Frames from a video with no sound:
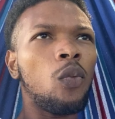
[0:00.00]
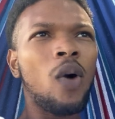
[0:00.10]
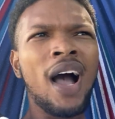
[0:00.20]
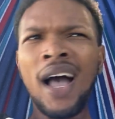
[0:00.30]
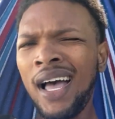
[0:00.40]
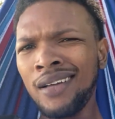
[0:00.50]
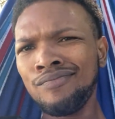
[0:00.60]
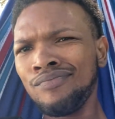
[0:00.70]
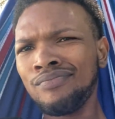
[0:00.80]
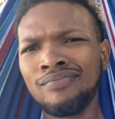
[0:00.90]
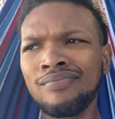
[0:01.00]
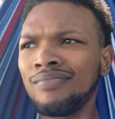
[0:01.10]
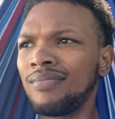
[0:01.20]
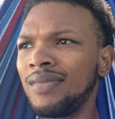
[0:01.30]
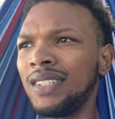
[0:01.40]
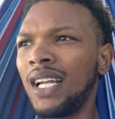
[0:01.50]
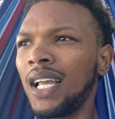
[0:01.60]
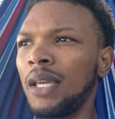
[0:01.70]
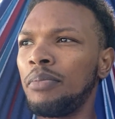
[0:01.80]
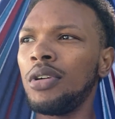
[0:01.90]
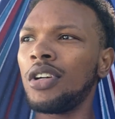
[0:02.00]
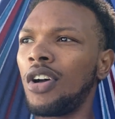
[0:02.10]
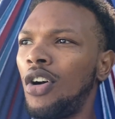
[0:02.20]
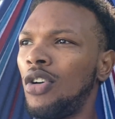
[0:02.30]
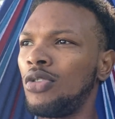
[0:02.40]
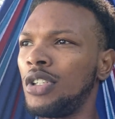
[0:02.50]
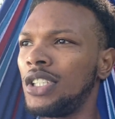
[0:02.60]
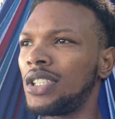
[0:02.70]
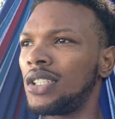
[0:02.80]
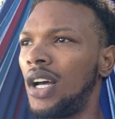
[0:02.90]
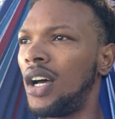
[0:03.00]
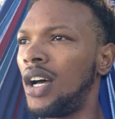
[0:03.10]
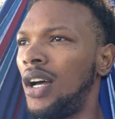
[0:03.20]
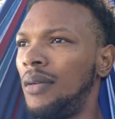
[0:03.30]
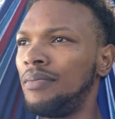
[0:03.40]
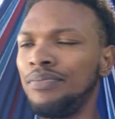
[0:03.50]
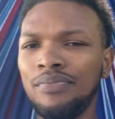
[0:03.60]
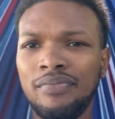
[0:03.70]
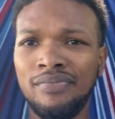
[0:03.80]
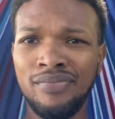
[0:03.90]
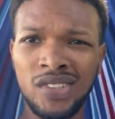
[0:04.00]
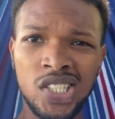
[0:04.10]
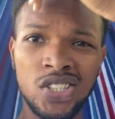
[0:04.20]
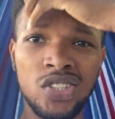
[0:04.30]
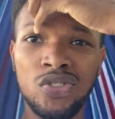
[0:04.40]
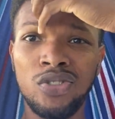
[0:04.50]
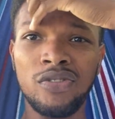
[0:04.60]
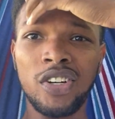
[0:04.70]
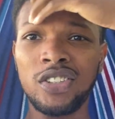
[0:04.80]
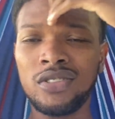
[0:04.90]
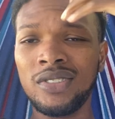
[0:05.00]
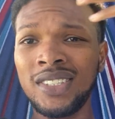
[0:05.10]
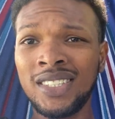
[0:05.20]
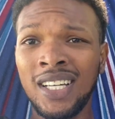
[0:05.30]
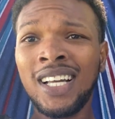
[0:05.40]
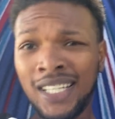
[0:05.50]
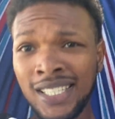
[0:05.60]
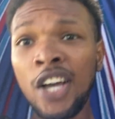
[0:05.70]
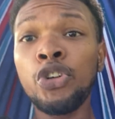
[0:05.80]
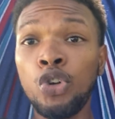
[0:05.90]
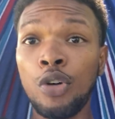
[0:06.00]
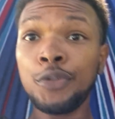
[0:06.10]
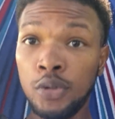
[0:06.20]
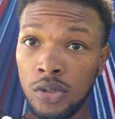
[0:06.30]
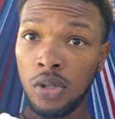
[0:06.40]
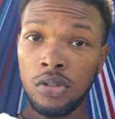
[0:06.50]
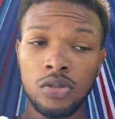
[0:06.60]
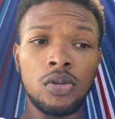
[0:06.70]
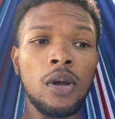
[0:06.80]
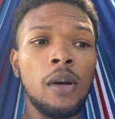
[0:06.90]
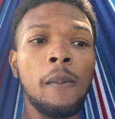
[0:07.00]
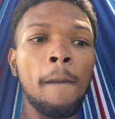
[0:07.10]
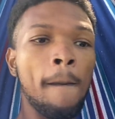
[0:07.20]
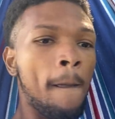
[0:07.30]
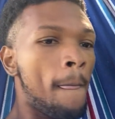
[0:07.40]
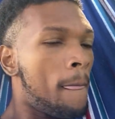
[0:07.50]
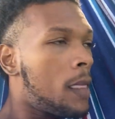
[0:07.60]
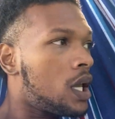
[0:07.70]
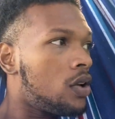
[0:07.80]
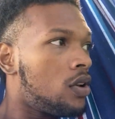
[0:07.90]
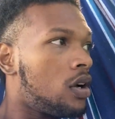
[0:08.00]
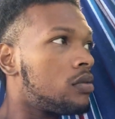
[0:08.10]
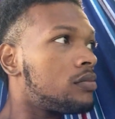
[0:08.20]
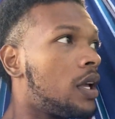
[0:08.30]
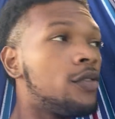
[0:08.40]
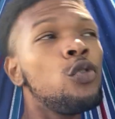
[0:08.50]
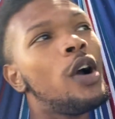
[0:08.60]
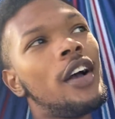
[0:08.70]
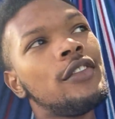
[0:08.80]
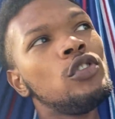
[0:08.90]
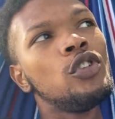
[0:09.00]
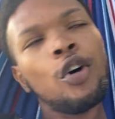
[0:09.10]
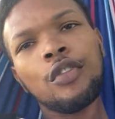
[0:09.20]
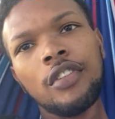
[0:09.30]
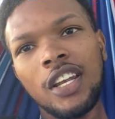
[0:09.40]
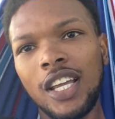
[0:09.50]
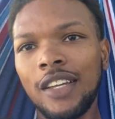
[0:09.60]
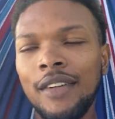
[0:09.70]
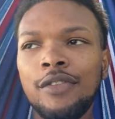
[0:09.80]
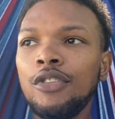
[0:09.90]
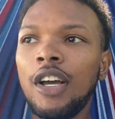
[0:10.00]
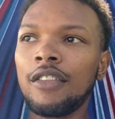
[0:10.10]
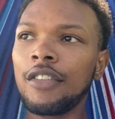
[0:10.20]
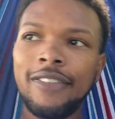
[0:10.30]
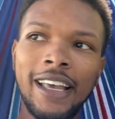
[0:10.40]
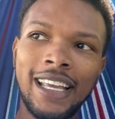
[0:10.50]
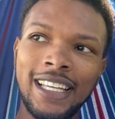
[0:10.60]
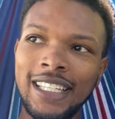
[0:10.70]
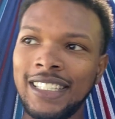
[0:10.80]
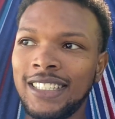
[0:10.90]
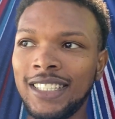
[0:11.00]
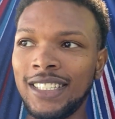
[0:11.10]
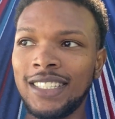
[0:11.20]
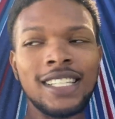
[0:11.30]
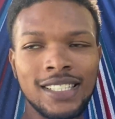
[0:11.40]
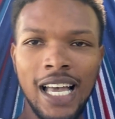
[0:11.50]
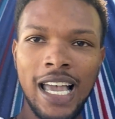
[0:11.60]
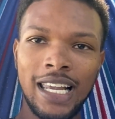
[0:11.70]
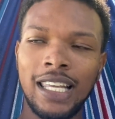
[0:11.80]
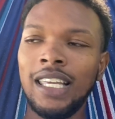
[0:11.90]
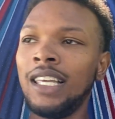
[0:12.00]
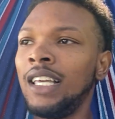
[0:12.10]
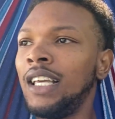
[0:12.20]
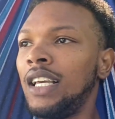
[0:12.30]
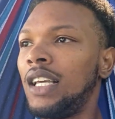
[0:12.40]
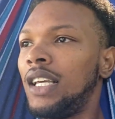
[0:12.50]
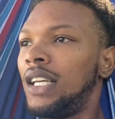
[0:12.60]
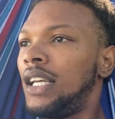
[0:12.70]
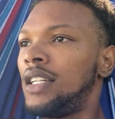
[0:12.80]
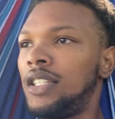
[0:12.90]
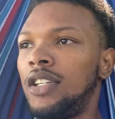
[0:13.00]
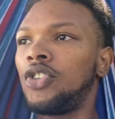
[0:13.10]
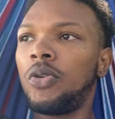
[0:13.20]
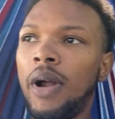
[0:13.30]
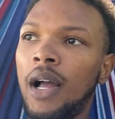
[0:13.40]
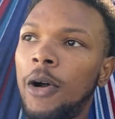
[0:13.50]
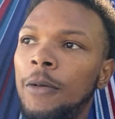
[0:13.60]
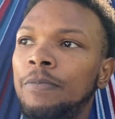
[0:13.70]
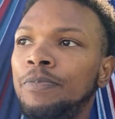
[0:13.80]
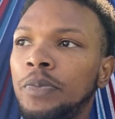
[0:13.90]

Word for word: why did I get put on this uh this universe? That's how you know if you're chosen one. You know, if you uh, if you don't fit in, if you never fit into society, into the crowd,